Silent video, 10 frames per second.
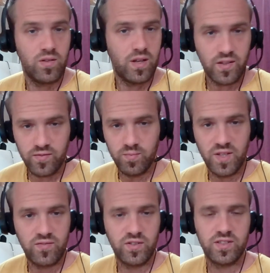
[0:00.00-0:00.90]
like, for me,
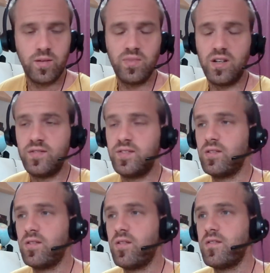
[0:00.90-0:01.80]
for example, I
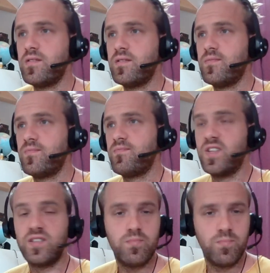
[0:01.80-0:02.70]
feel
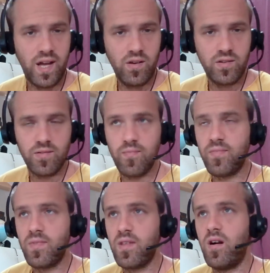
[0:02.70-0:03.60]
disempowered.
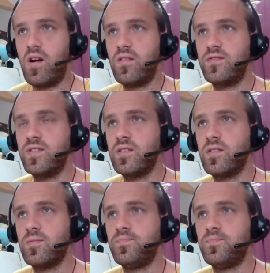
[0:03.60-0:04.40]
I feel